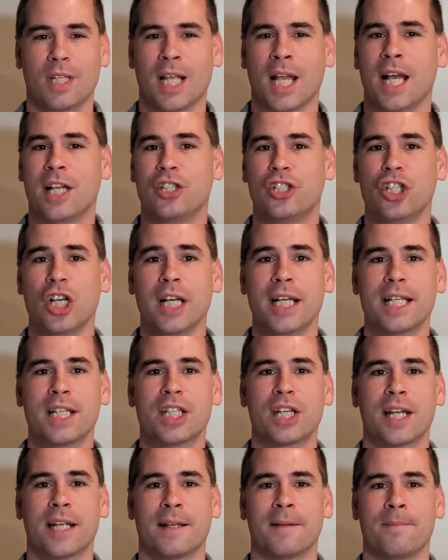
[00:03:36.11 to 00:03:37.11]
A
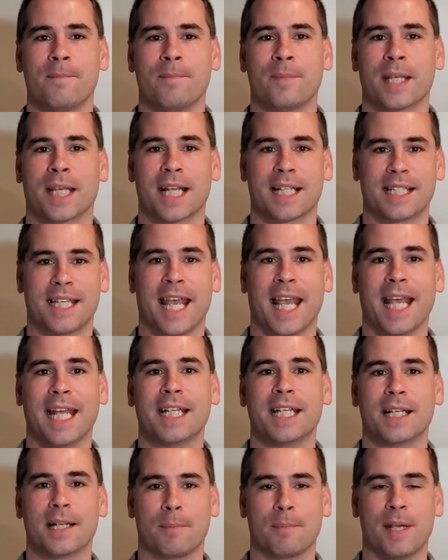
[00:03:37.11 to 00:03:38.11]
judge gets
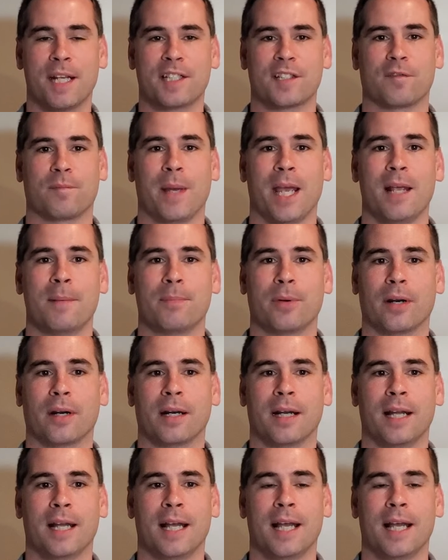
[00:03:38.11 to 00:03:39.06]
handed a piece of paper,